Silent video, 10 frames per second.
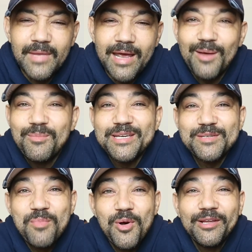And I
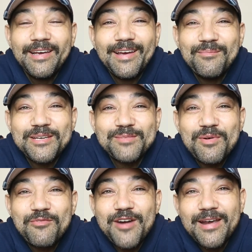miss Molly, I miss
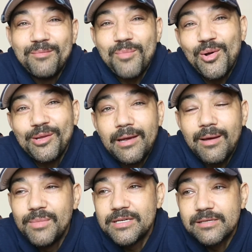my friend Molly,
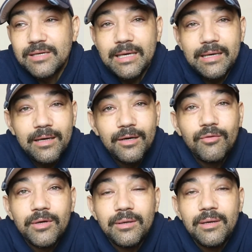I miss
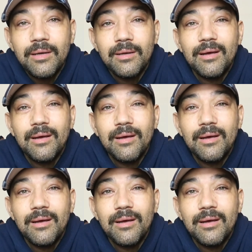Karen.